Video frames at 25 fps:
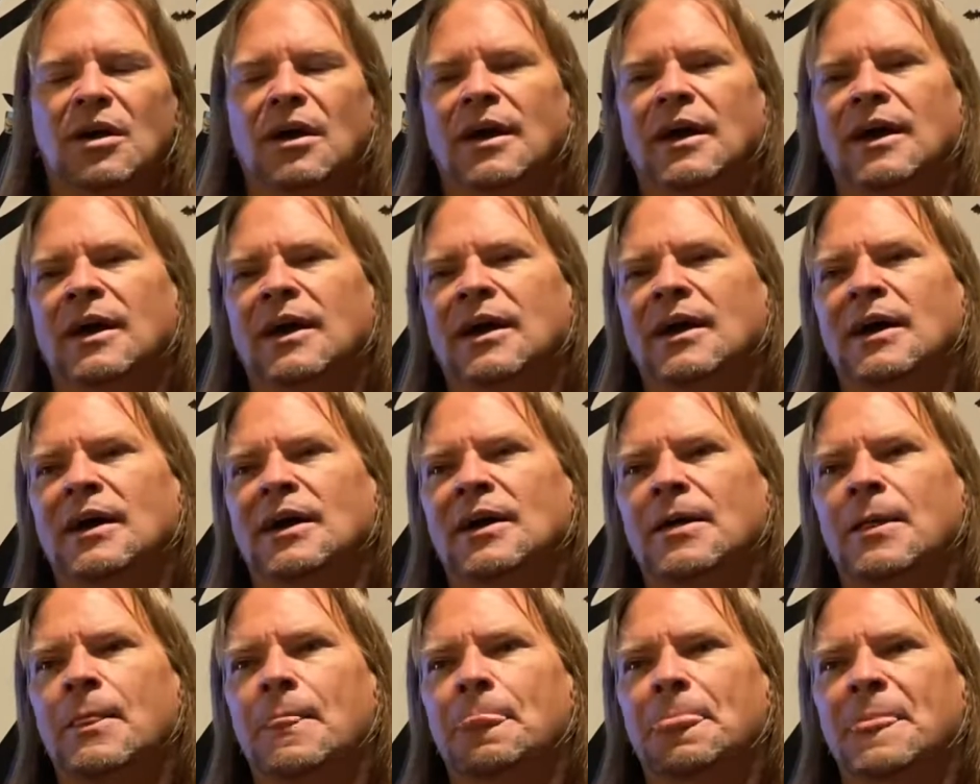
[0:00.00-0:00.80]

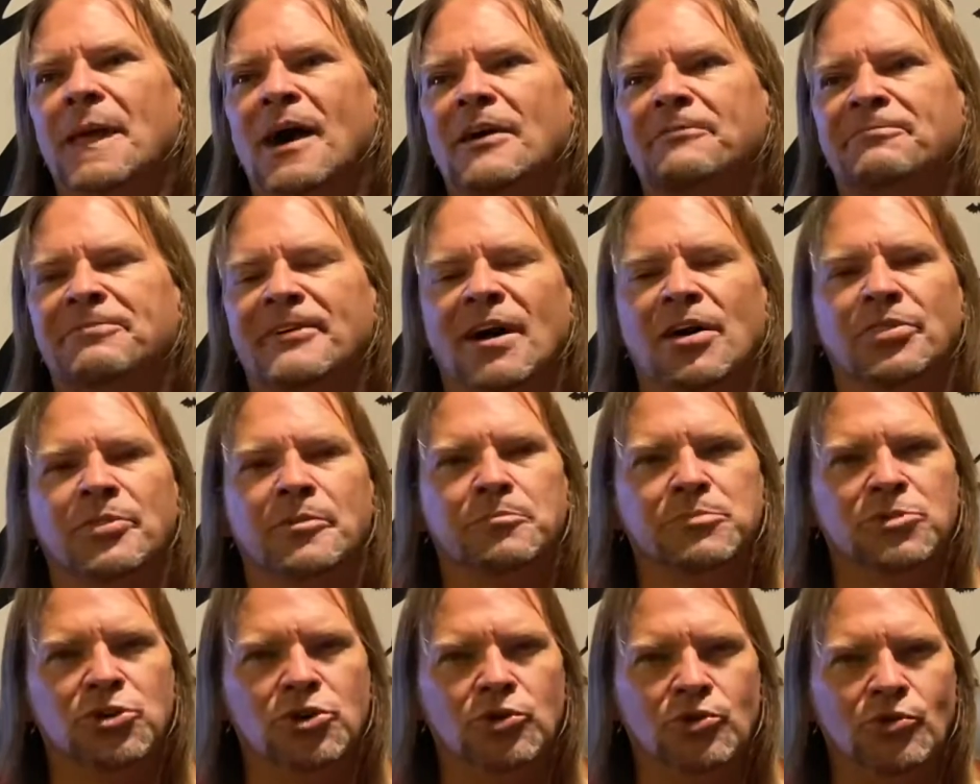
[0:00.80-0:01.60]
And I felt the
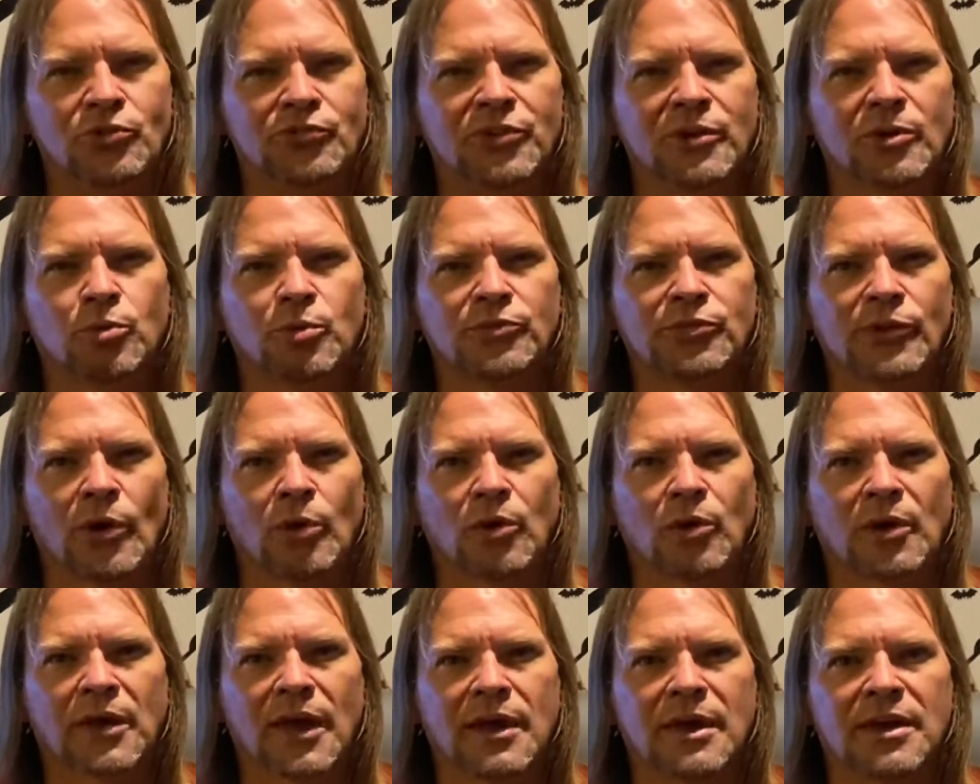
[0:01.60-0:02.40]
music was
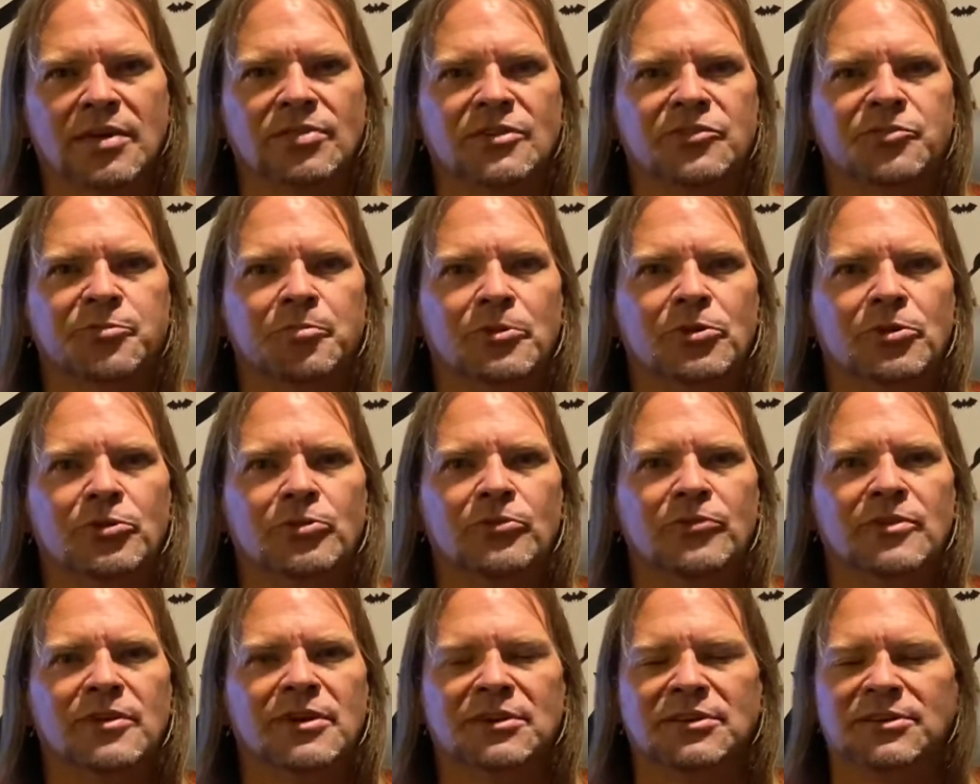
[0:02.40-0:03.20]
okay in this
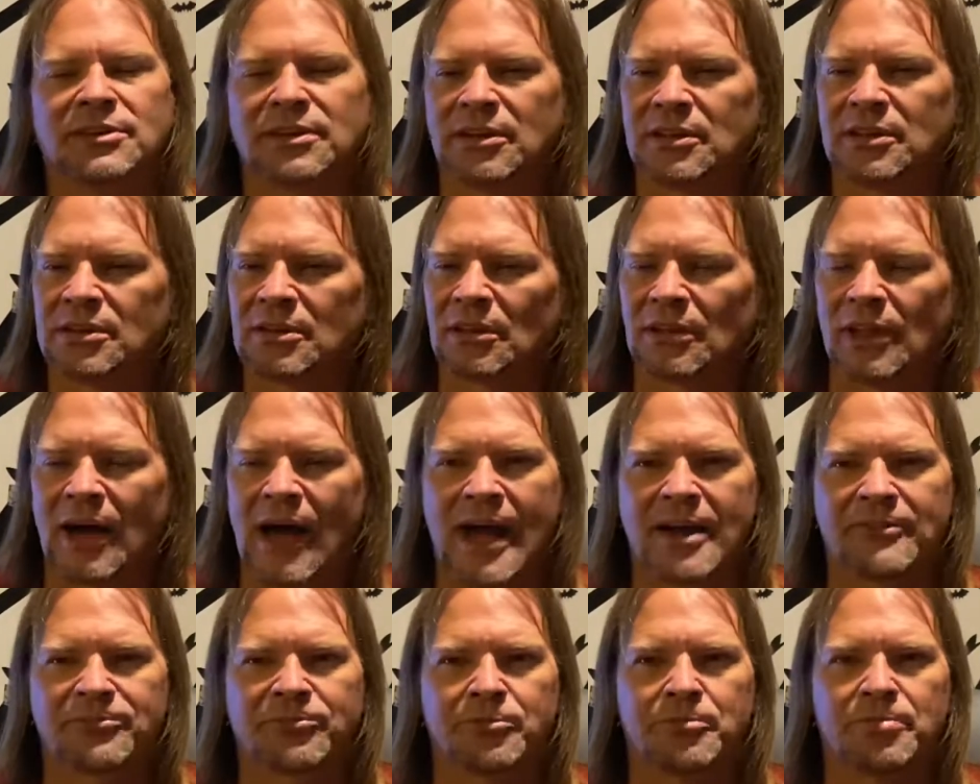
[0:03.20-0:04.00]
movie. It didn't
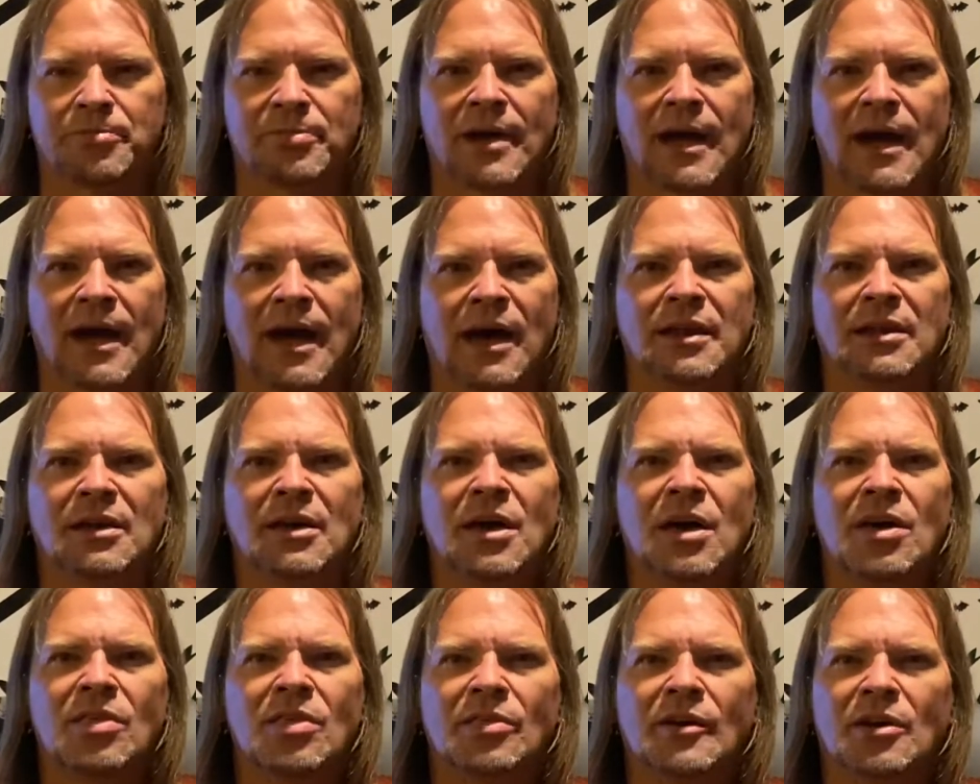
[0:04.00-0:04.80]
lack from that.
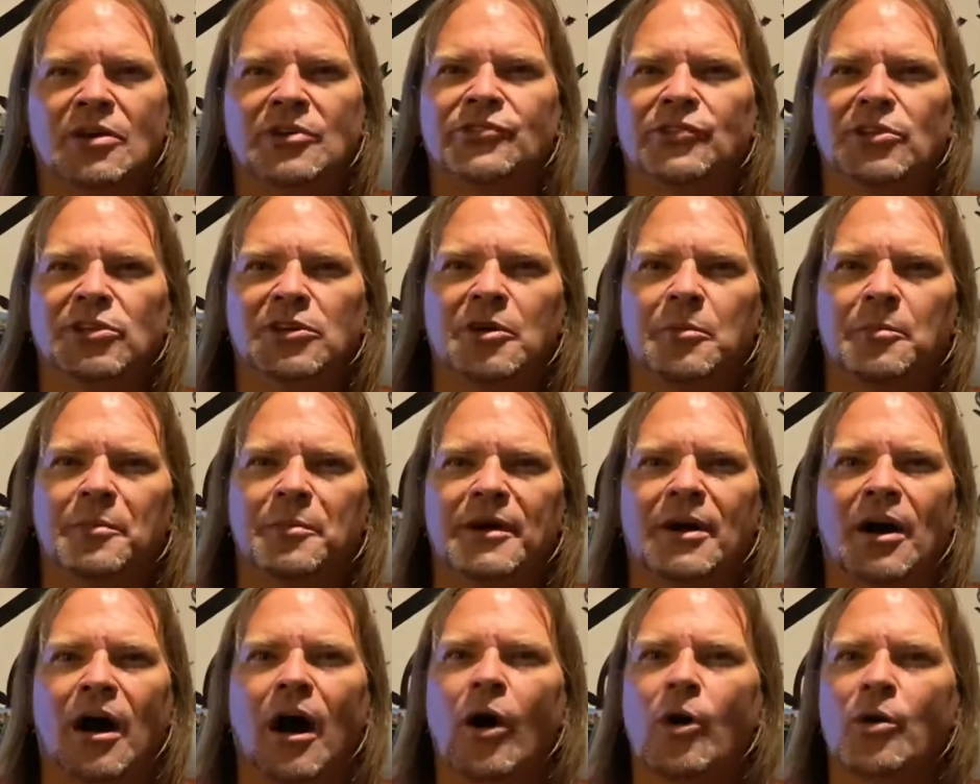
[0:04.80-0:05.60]
There's a little
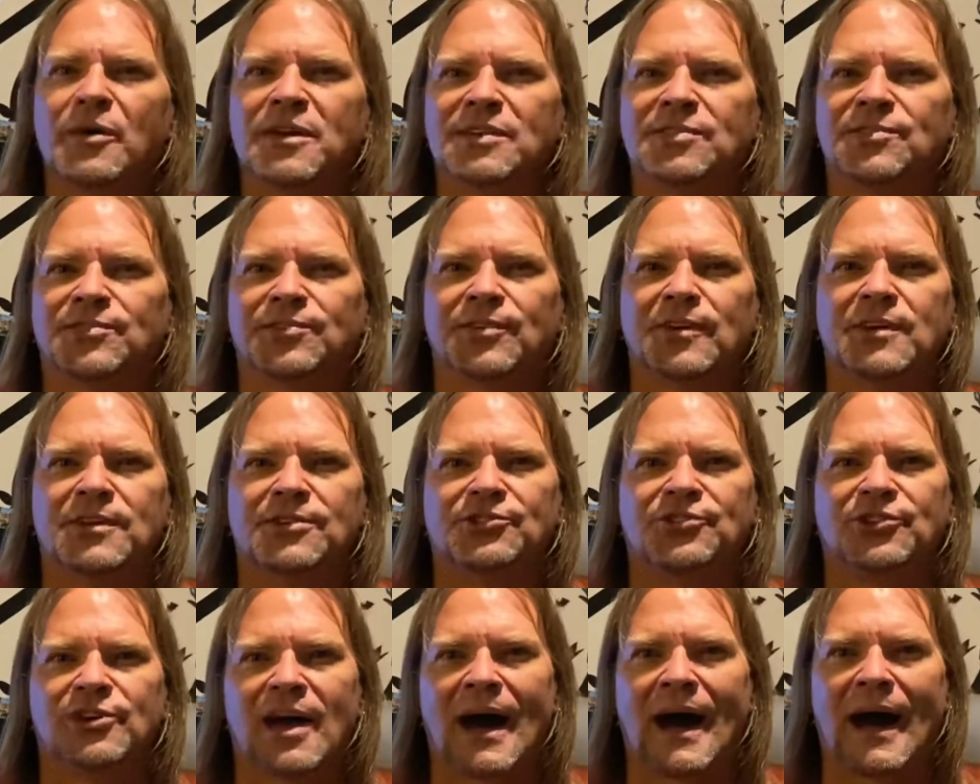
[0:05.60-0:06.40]
bit of hokey
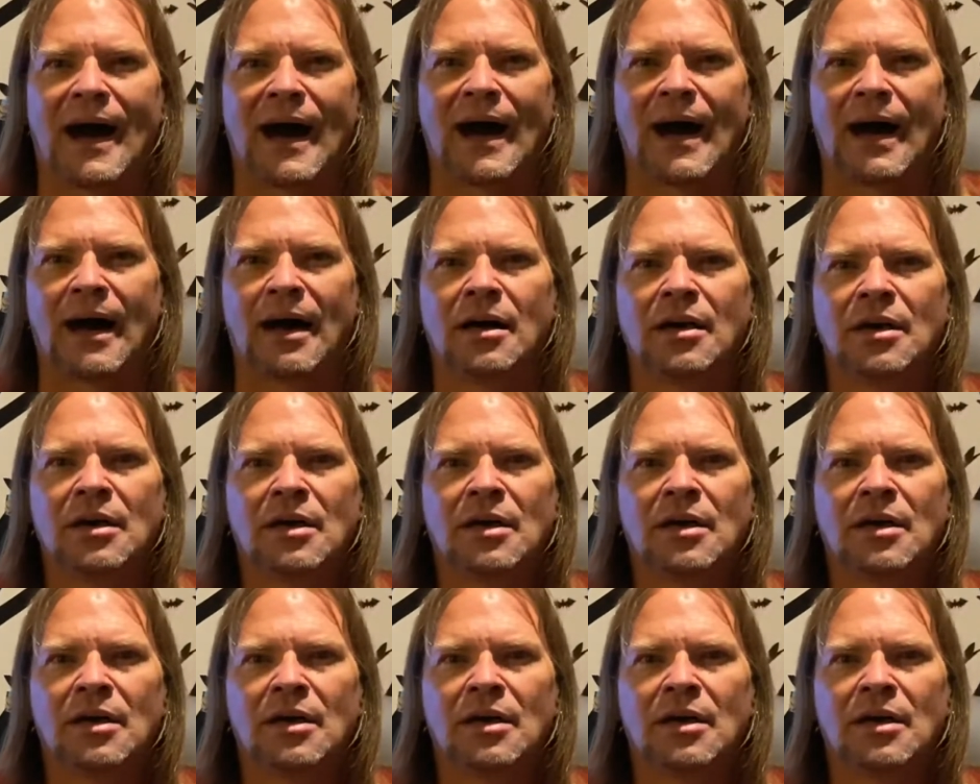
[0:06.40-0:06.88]
CGI